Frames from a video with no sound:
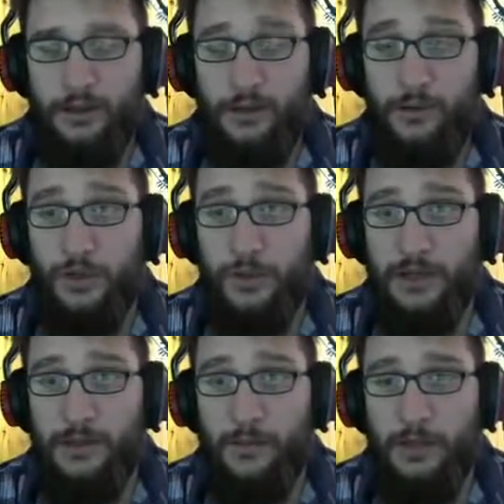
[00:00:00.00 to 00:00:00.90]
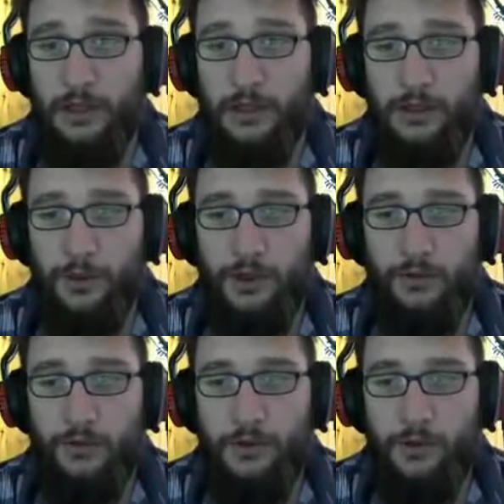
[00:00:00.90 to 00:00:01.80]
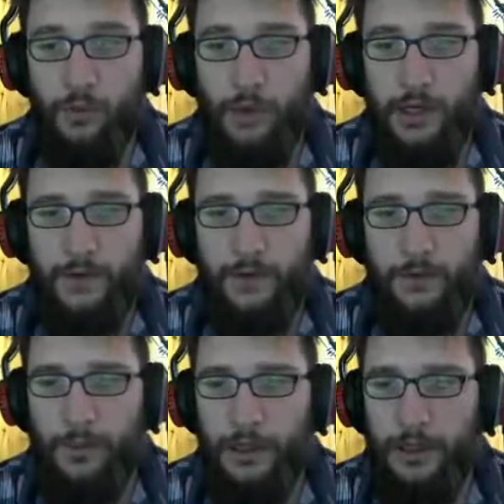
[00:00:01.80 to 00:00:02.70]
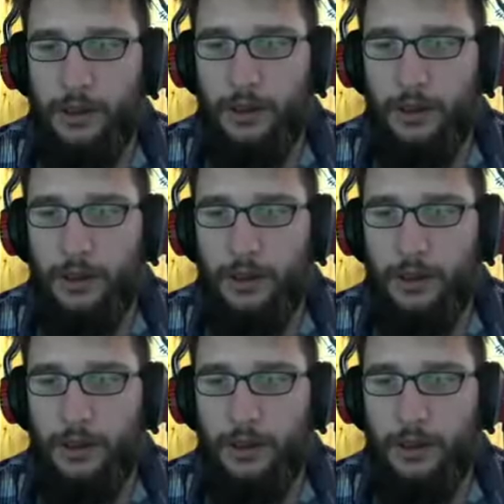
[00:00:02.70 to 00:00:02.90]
Which means I'm not going to try the spell.